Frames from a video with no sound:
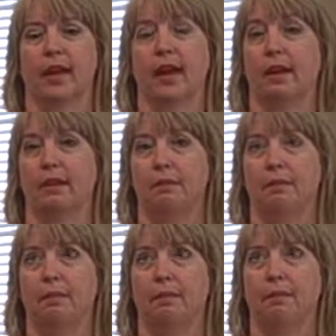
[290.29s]

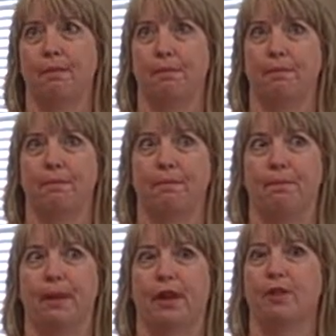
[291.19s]
And
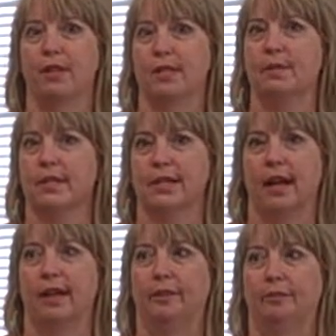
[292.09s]
by Christmas
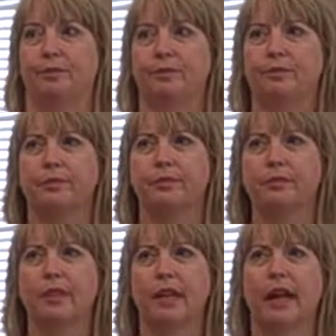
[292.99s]
time,
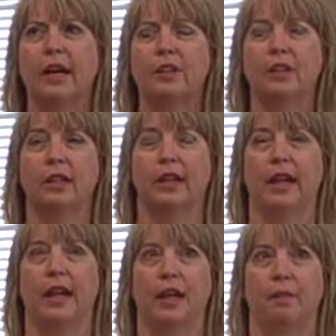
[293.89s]
actually